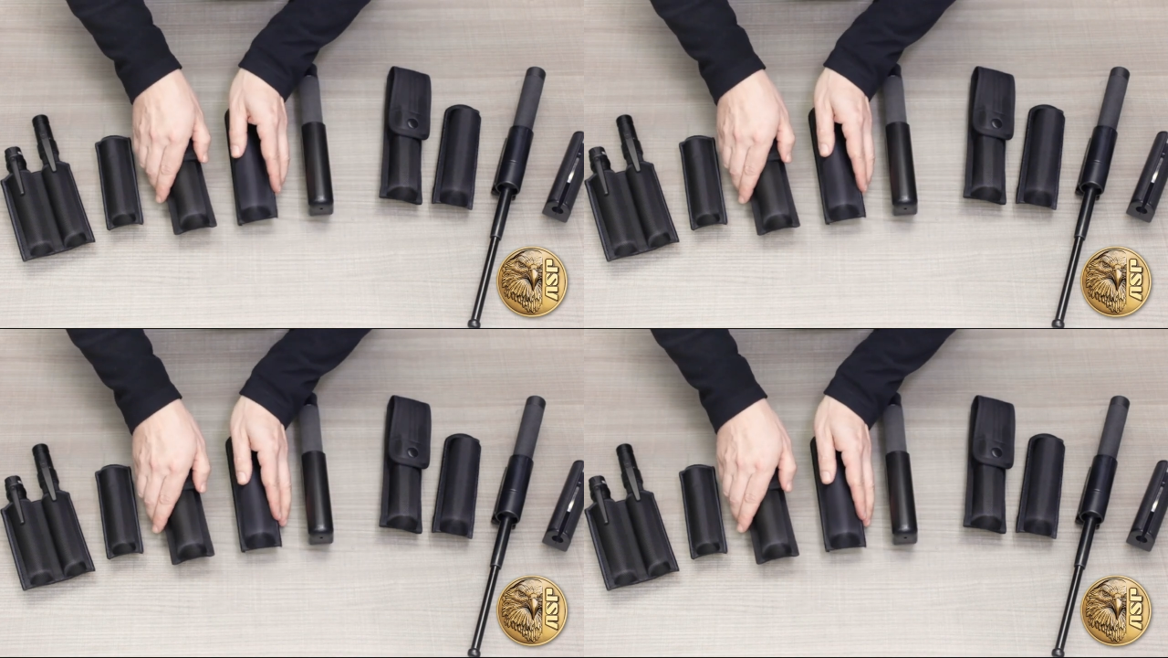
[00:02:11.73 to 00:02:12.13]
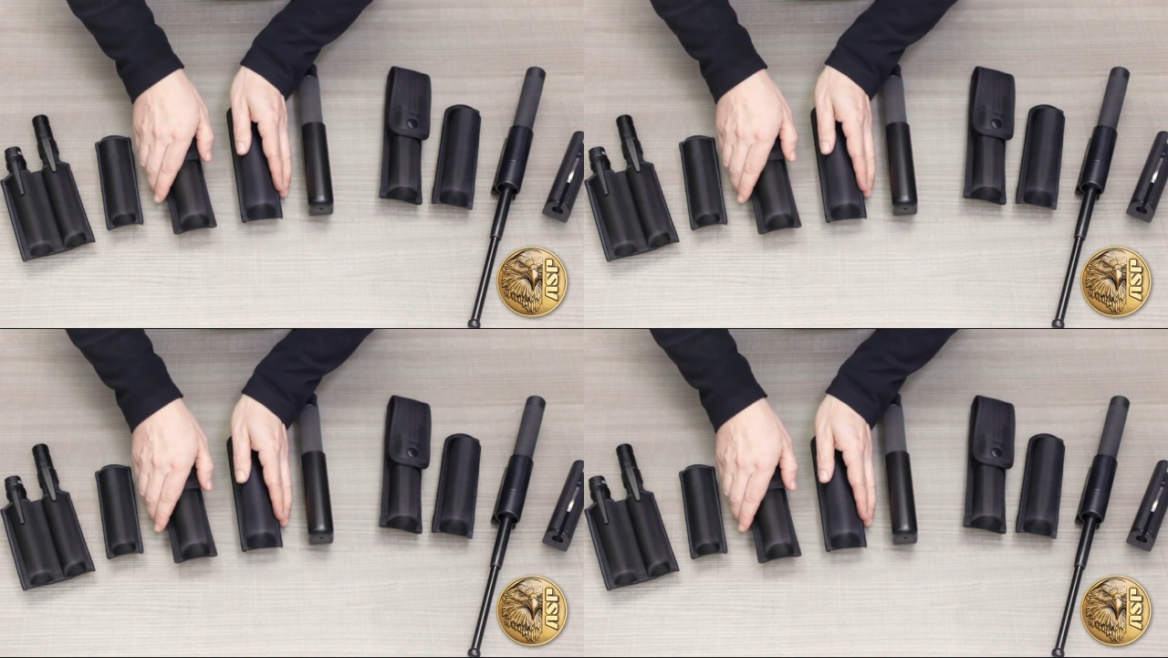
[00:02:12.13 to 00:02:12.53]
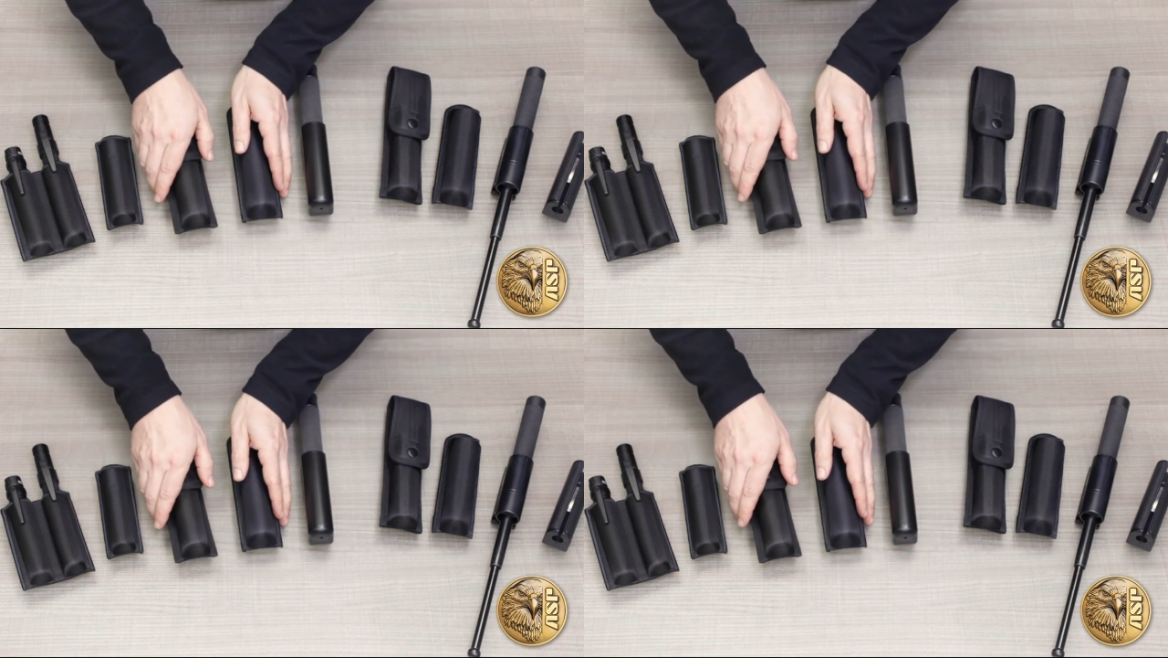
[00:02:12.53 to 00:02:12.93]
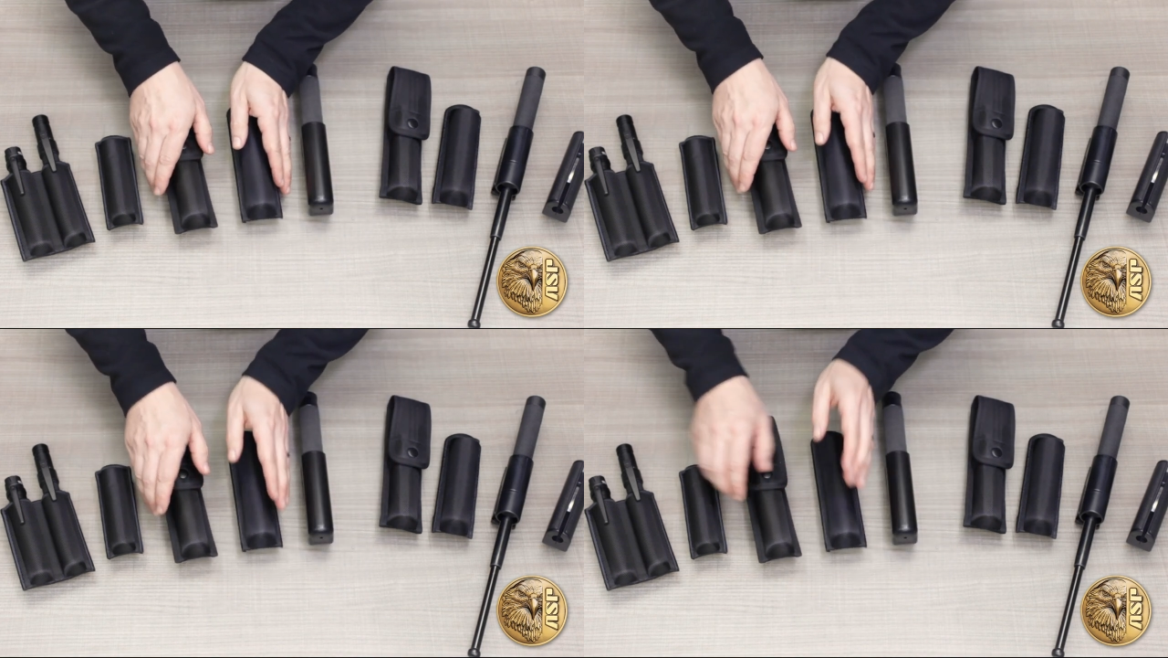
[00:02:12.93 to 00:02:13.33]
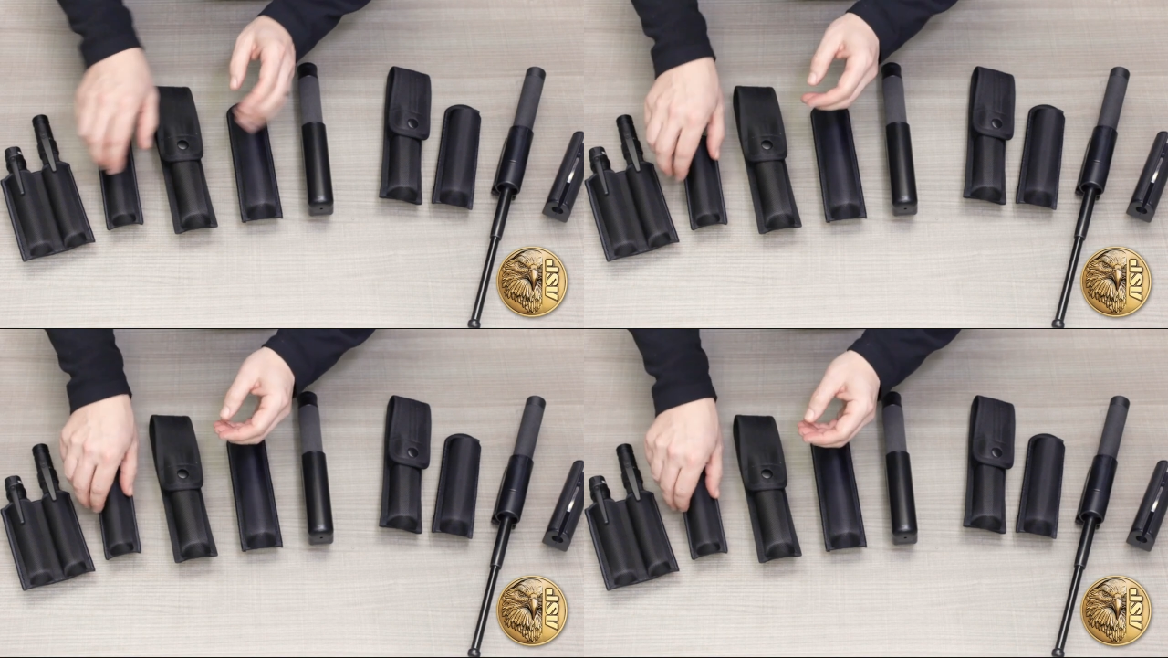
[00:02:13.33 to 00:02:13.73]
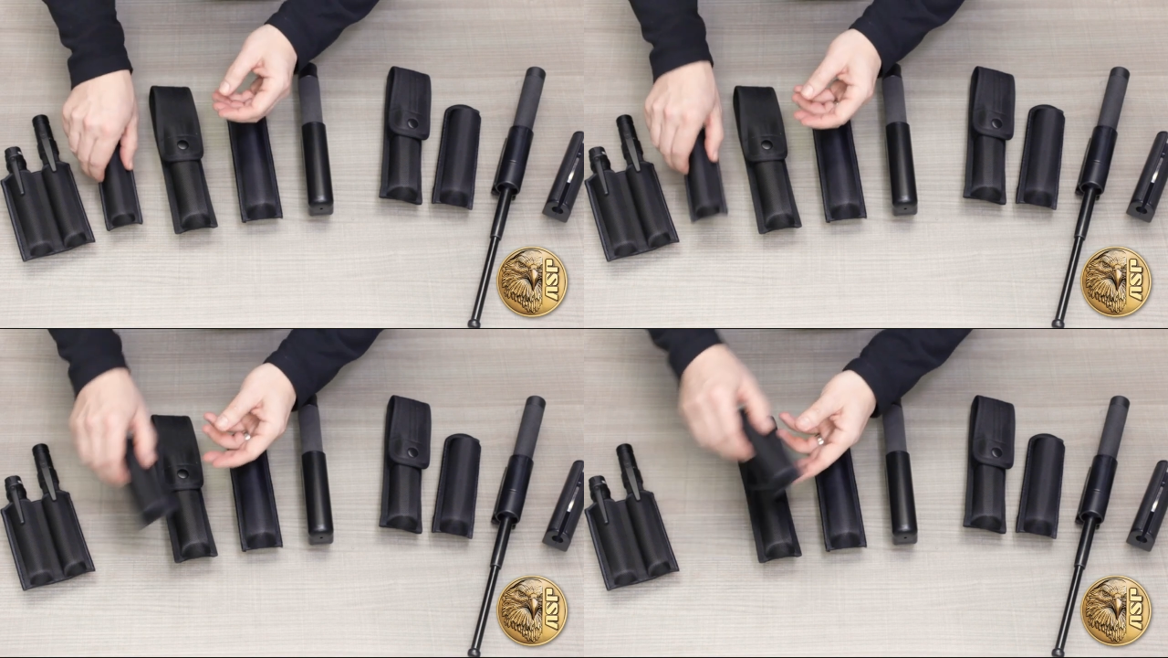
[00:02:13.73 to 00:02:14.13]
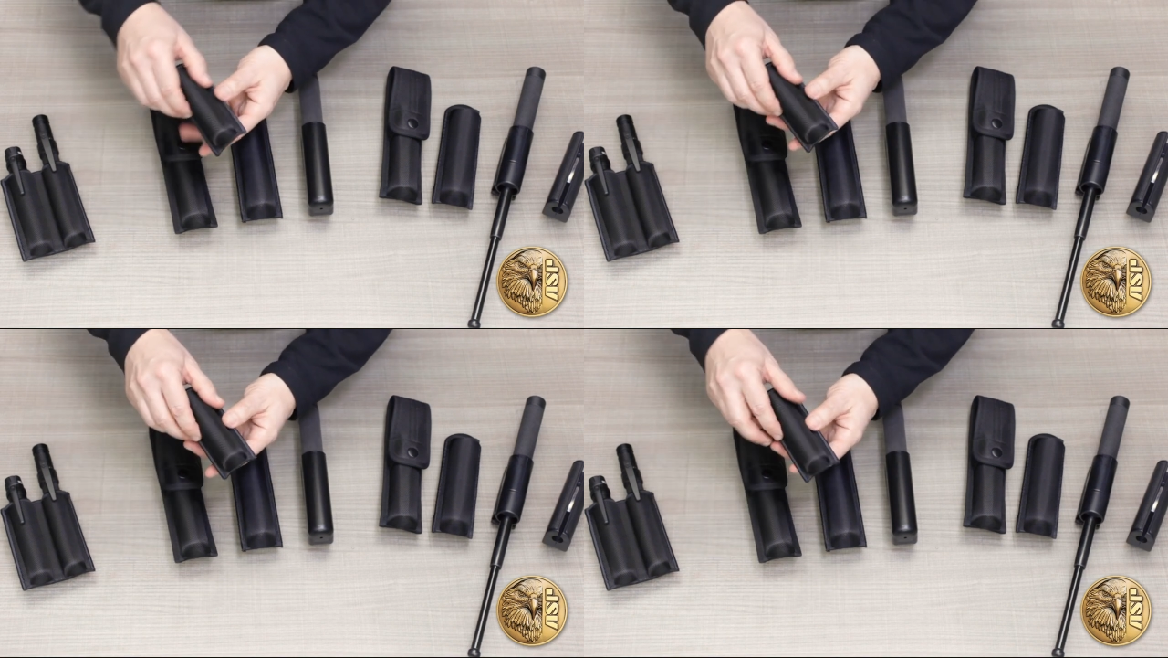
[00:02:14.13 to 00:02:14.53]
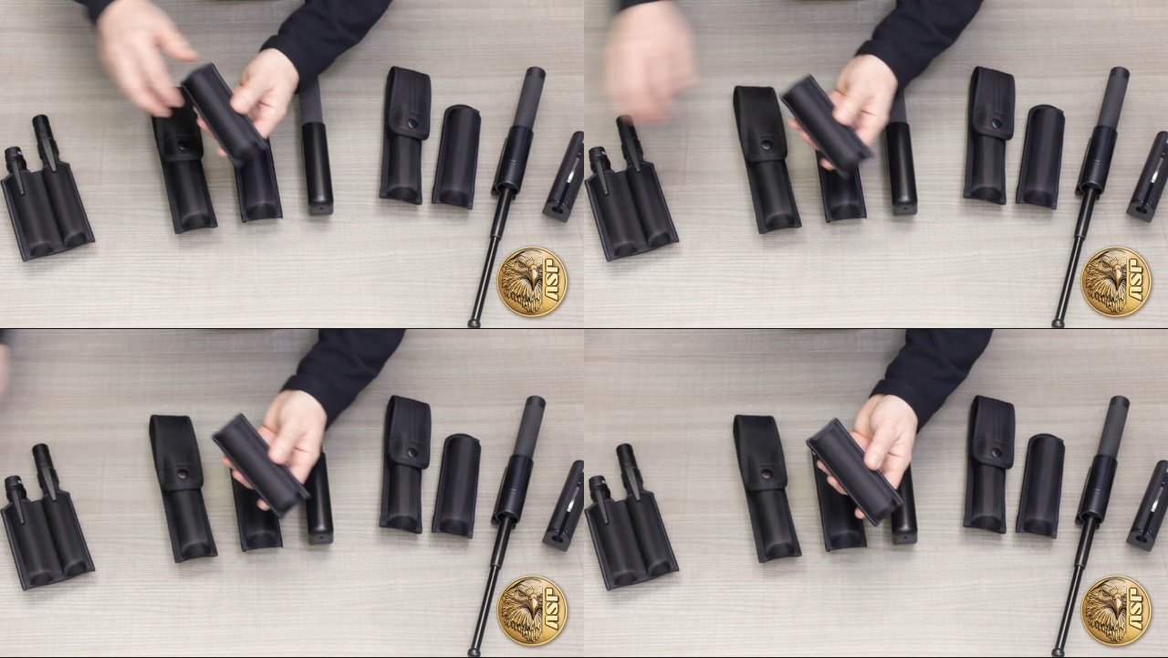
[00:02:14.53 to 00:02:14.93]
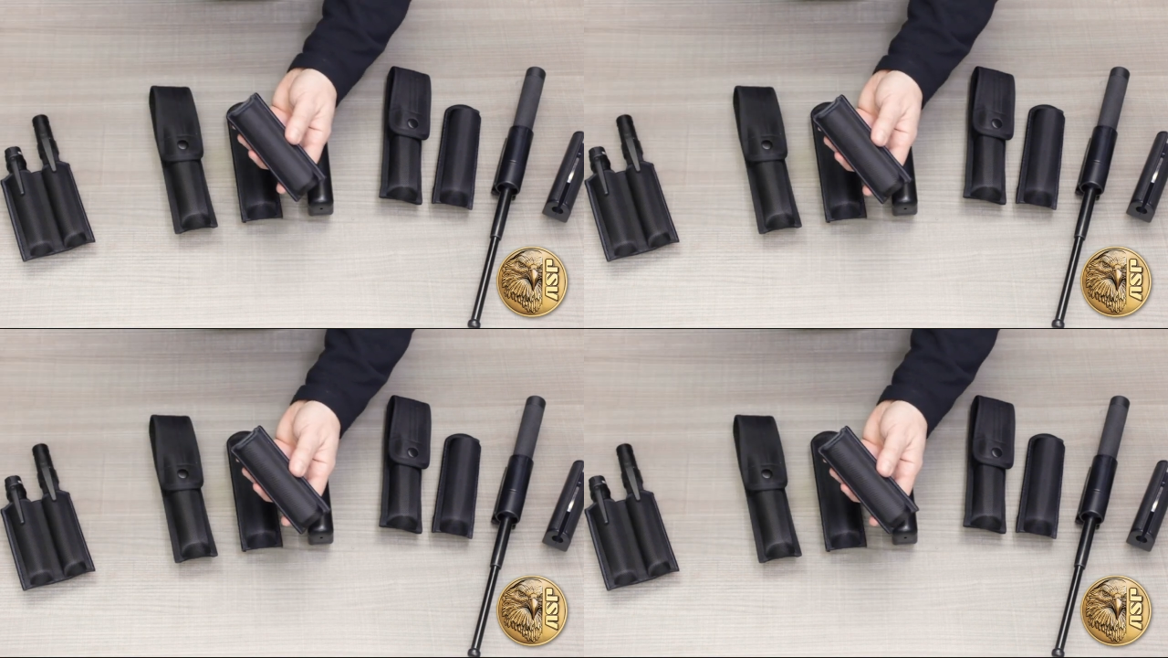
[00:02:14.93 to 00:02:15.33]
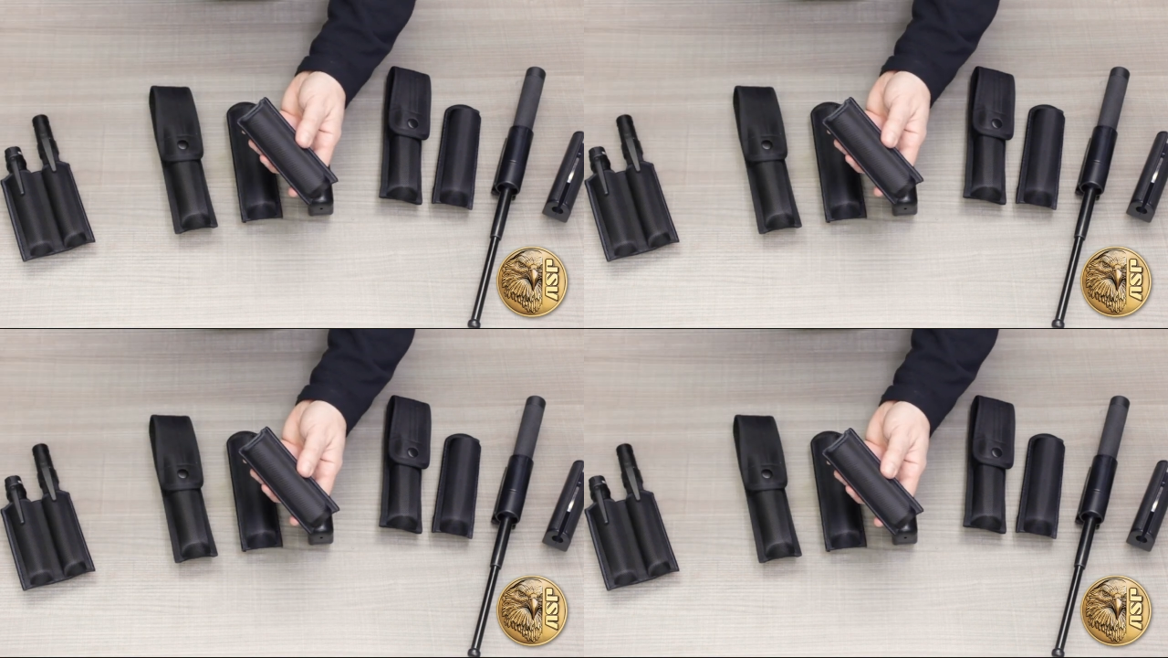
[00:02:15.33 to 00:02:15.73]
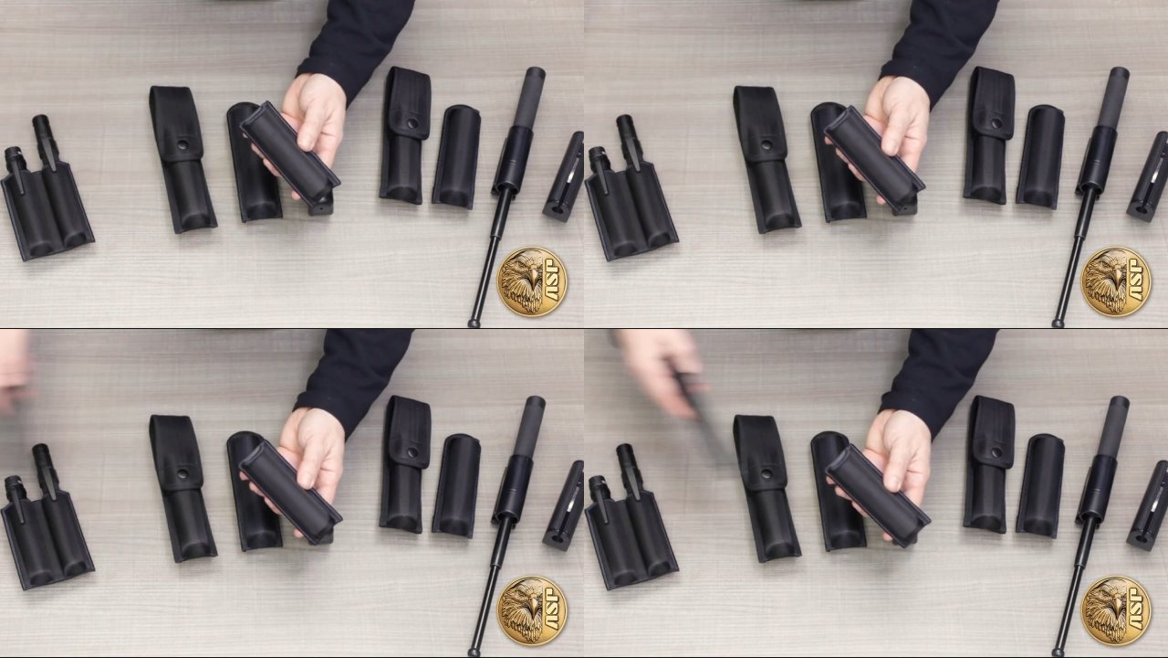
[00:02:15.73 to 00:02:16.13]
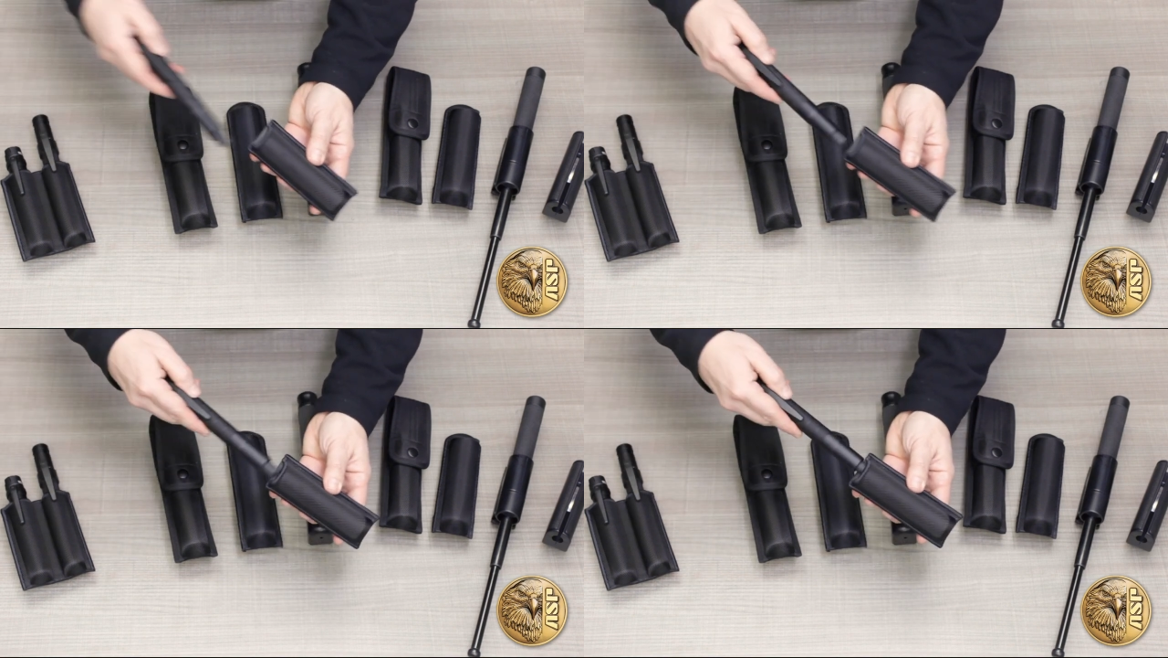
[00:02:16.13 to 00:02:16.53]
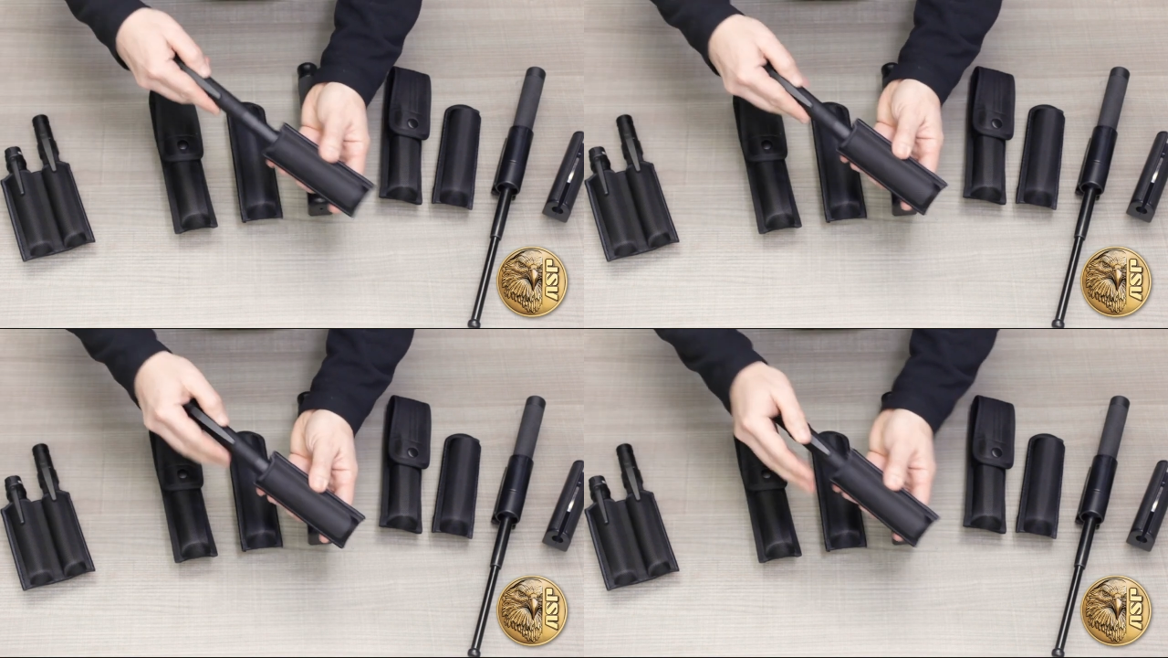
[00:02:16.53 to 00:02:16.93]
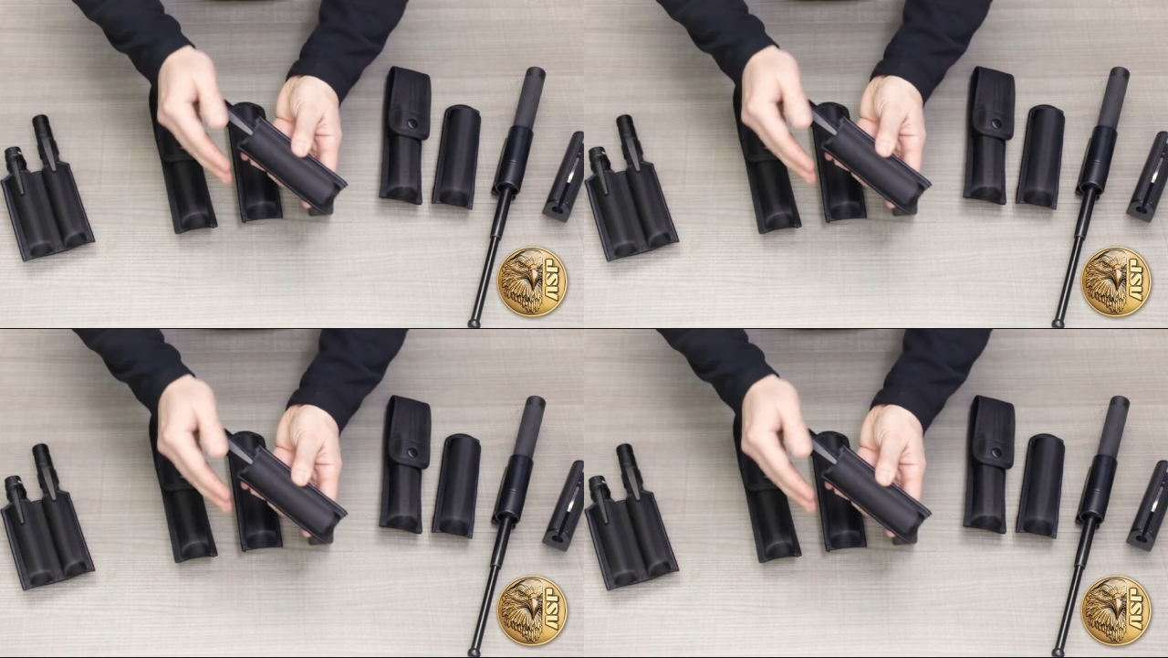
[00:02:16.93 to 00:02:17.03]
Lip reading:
No face is visible, so there are no lips to read.